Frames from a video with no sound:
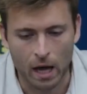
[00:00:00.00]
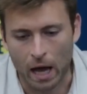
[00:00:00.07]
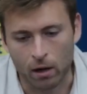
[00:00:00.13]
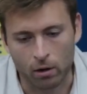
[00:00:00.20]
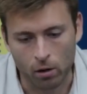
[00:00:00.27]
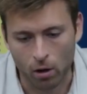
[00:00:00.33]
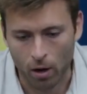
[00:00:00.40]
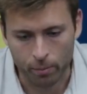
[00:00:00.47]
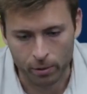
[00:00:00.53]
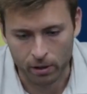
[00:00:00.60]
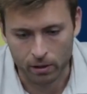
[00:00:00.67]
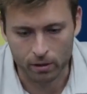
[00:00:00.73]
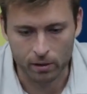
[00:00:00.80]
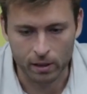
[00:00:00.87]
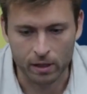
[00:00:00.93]
I don't know. I
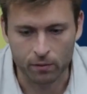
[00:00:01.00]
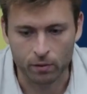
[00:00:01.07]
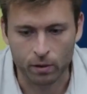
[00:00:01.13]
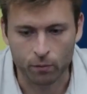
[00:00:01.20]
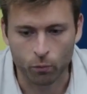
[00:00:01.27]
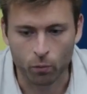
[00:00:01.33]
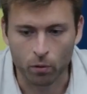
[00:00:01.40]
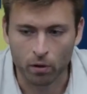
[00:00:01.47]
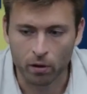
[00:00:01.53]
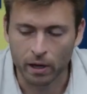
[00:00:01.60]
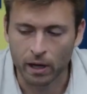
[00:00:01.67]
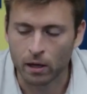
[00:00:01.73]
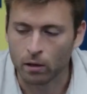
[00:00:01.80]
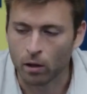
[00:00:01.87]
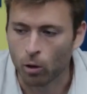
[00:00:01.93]
mean, even if we're
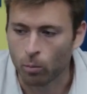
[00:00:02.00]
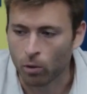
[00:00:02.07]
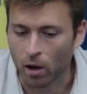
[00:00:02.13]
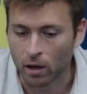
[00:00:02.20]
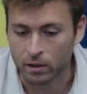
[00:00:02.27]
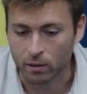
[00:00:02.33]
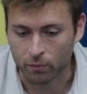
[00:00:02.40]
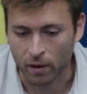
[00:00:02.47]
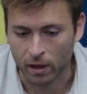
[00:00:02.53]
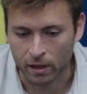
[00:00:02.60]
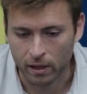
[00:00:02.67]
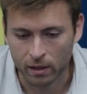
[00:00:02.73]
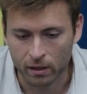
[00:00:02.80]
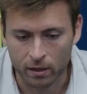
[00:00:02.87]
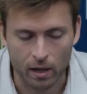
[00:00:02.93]
in a low block
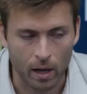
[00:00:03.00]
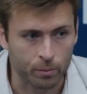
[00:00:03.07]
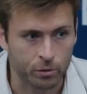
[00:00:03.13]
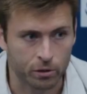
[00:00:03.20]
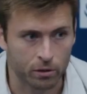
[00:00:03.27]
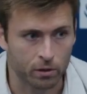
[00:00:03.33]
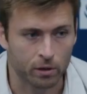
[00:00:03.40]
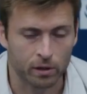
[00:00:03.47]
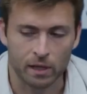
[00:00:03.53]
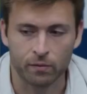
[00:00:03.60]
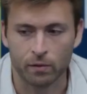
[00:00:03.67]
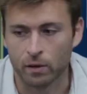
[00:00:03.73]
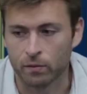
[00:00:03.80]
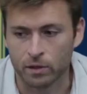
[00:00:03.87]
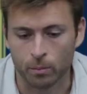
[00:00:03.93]
defending, I'm sure
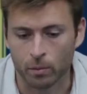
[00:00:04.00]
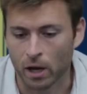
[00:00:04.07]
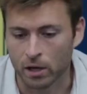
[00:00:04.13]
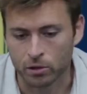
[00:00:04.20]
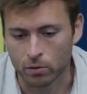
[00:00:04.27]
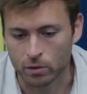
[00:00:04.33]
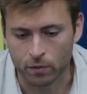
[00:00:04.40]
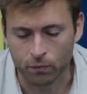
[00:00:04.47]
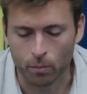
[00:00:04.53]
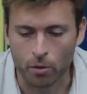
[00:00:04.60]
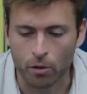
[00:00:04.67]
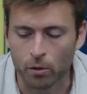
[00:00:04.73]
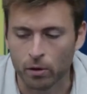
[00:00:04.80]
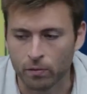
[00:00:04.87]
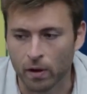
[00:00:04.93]
even if some guy shoots it from
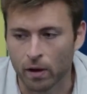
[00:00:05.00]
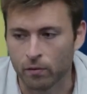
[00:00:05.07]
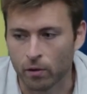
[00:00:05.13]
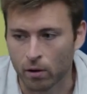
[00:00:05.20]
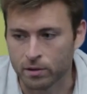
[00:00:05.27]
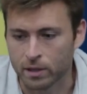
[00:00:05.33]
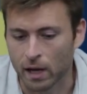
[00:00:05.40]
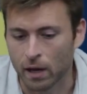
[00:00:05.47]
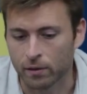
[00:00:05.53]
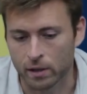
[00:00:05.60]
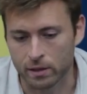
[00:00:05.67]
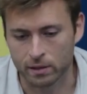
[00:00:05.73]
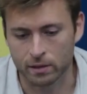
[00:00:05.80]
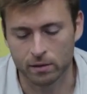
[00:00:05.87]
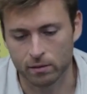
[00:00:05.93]
35 yards out,
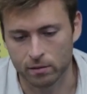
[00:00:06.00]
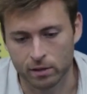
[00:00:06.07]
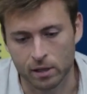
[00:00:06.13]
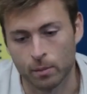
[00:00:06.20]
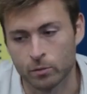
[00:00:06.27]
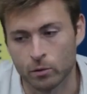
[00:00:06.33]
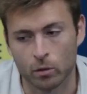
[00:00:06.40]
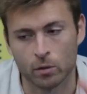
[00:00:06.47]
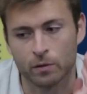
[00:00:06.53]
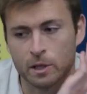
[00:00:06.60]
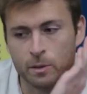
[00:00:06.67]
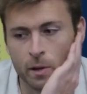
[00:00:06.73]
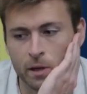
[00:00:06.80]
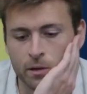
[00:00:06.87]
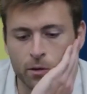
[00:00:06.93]
that's some sort of
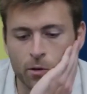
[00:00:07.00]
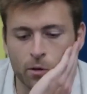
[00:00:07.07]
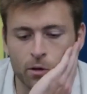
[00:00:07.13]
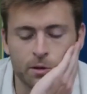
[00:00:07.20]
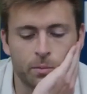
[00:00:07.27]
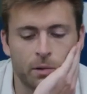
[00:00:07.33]
expected goals.